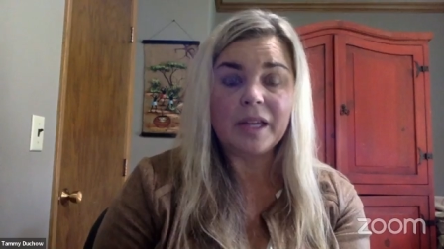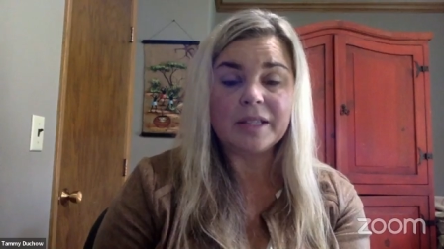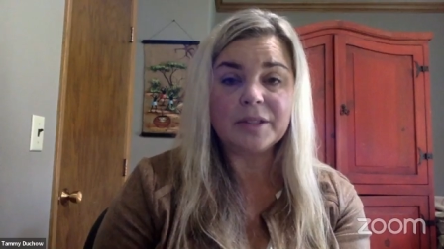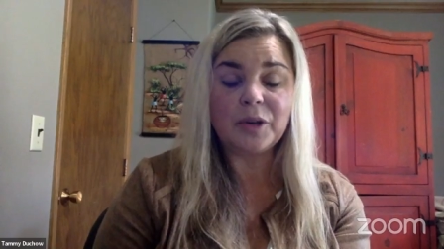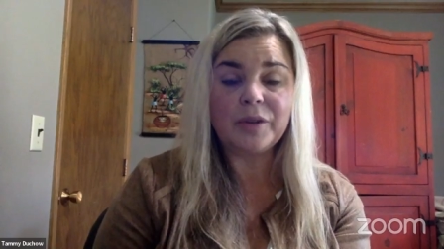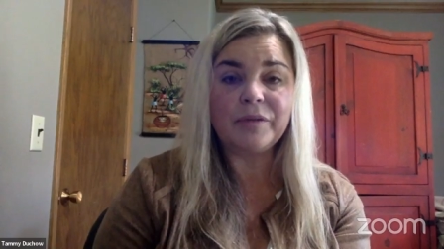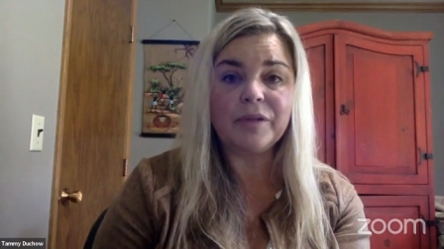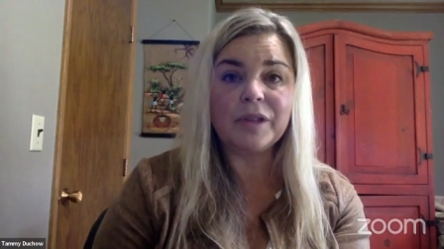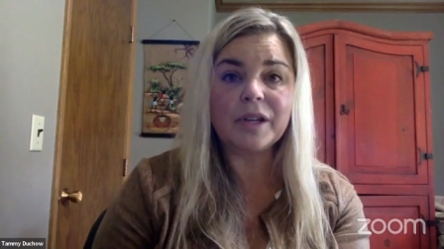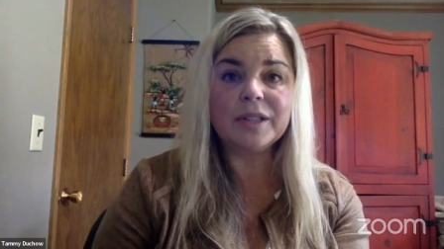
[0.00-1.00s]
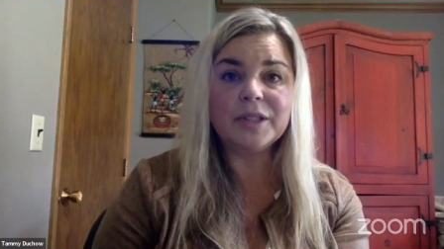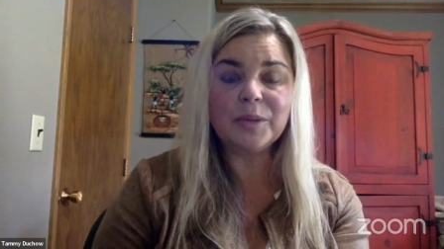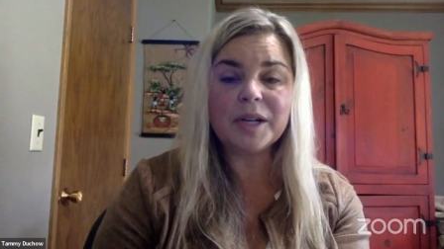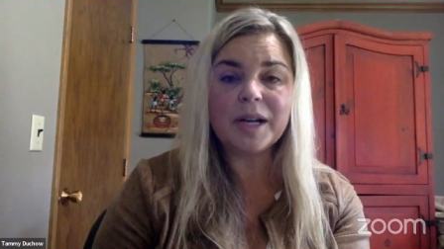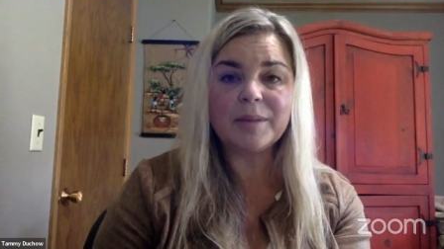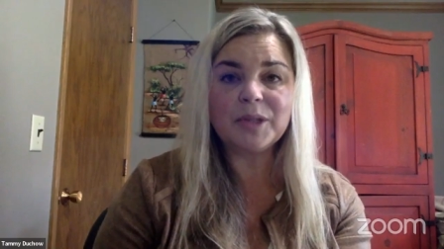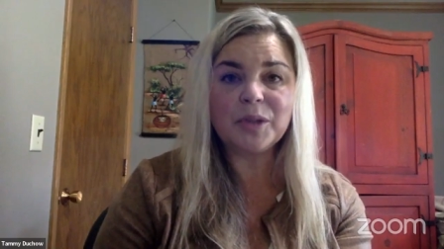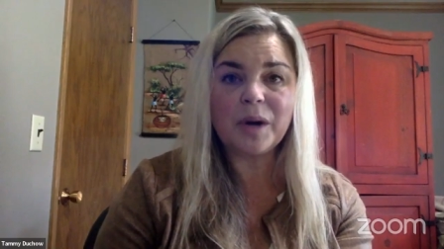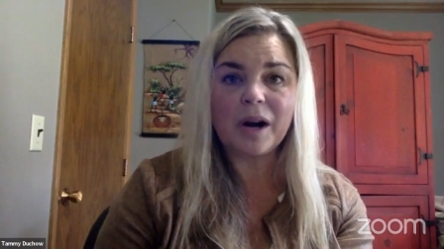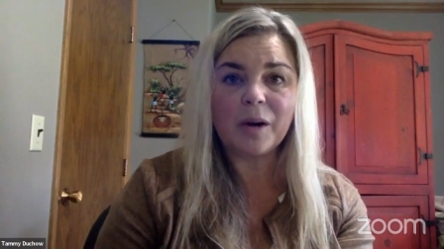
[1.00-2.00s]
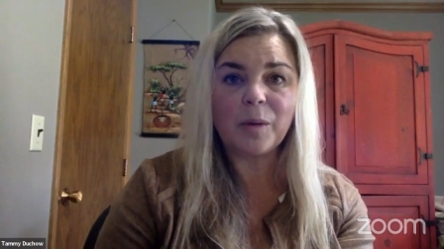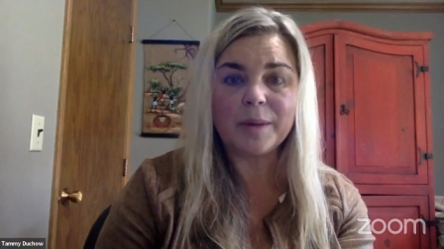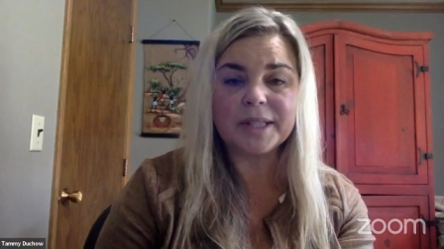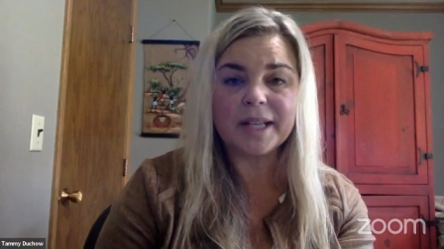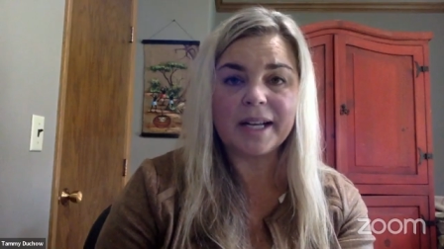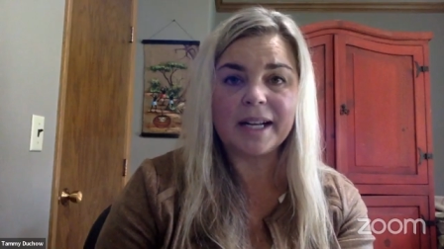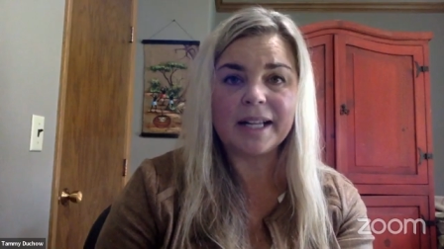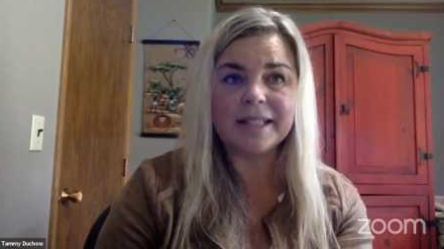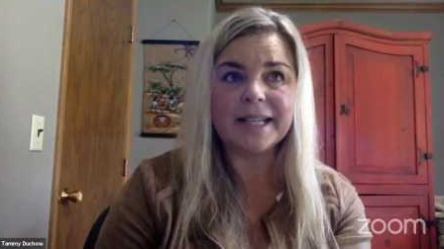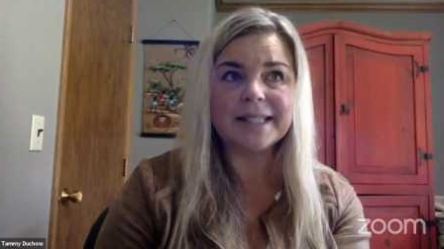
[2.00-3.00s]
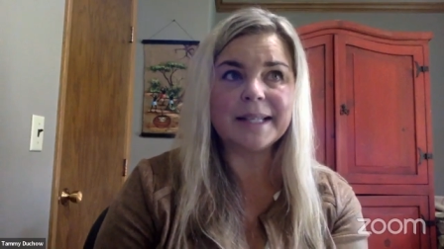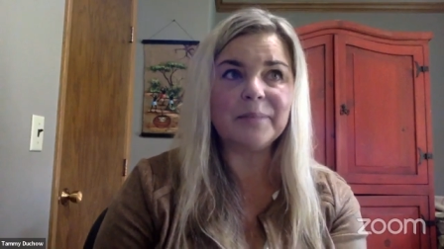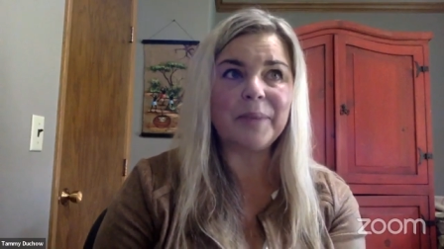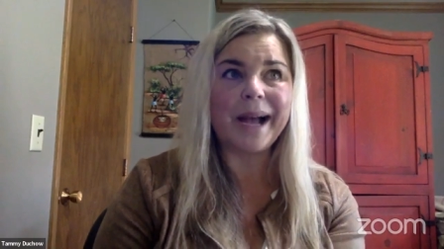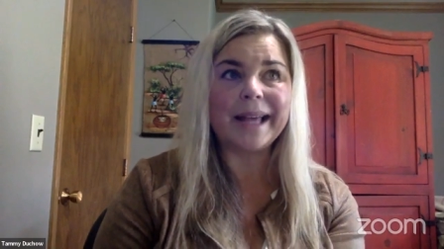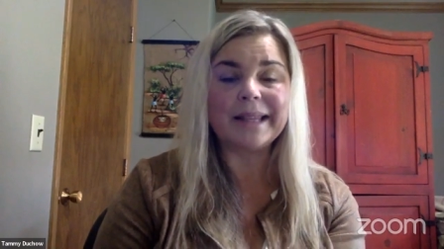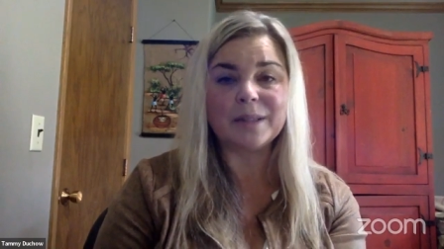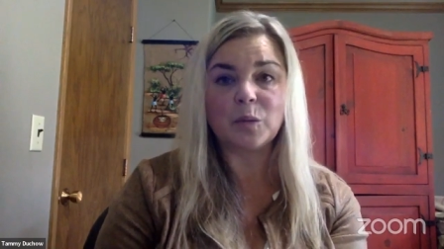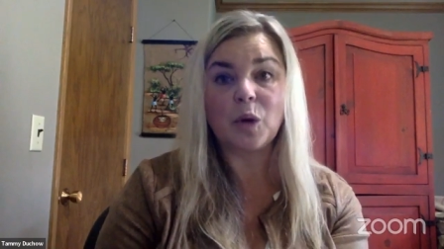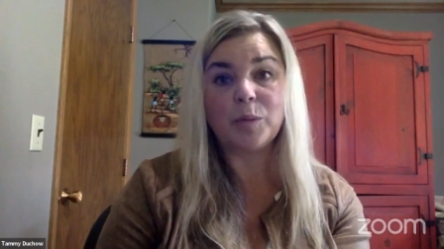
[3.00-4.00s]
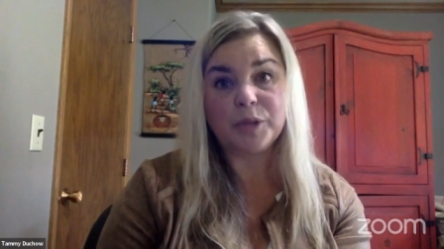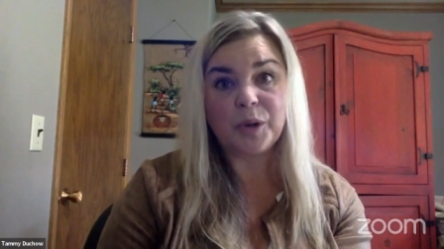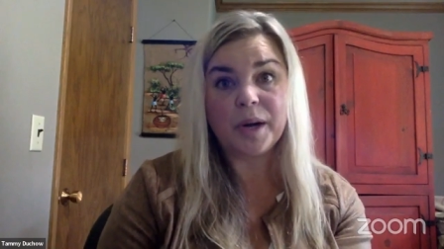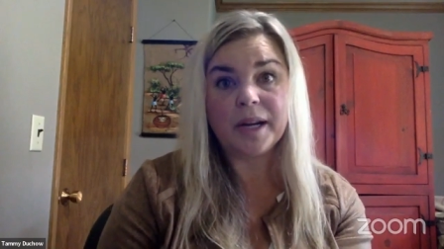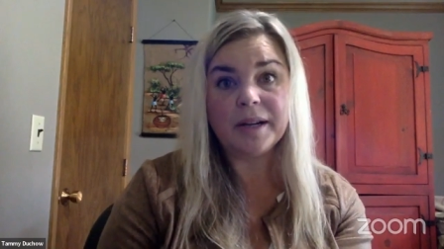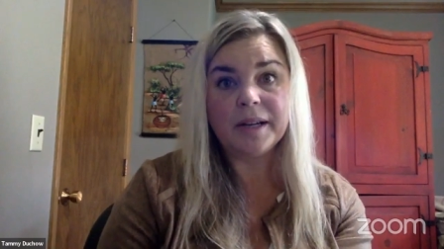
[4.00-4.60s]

So if the consumer comes to our website and doesn't buy this rope toy,